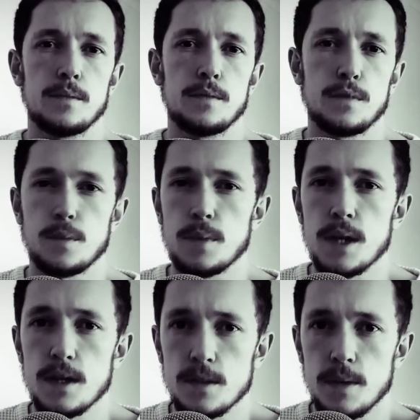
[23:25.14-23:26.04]
For
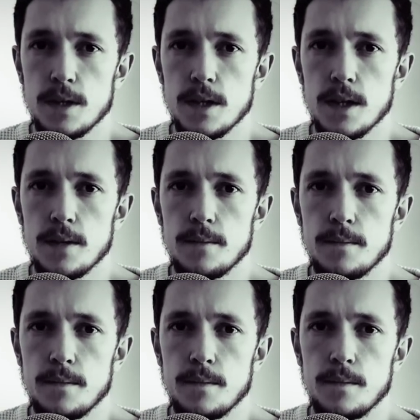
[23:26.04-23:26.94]
me especially.
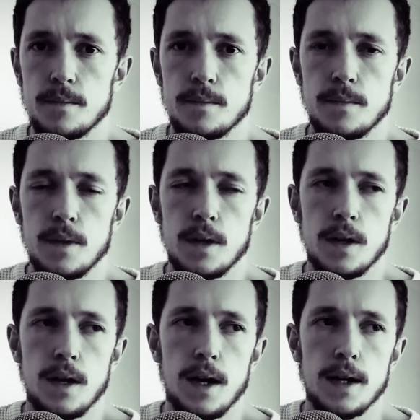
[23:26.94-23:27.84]

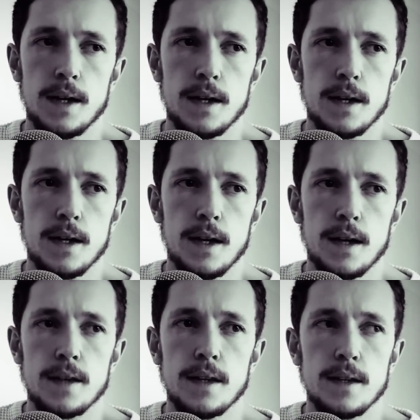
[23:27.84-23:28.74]
I
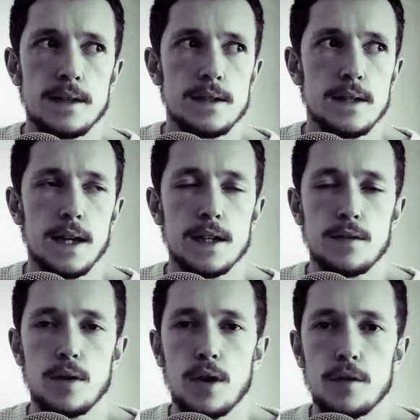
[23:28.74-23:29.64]
think this is the case for
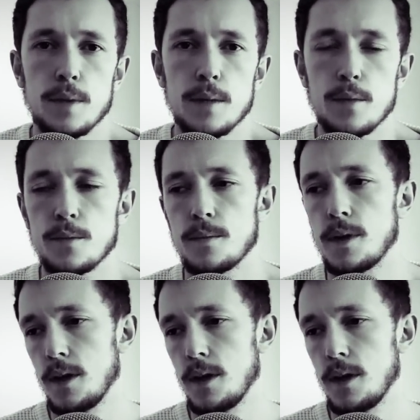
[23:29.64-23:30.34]
a lot of people.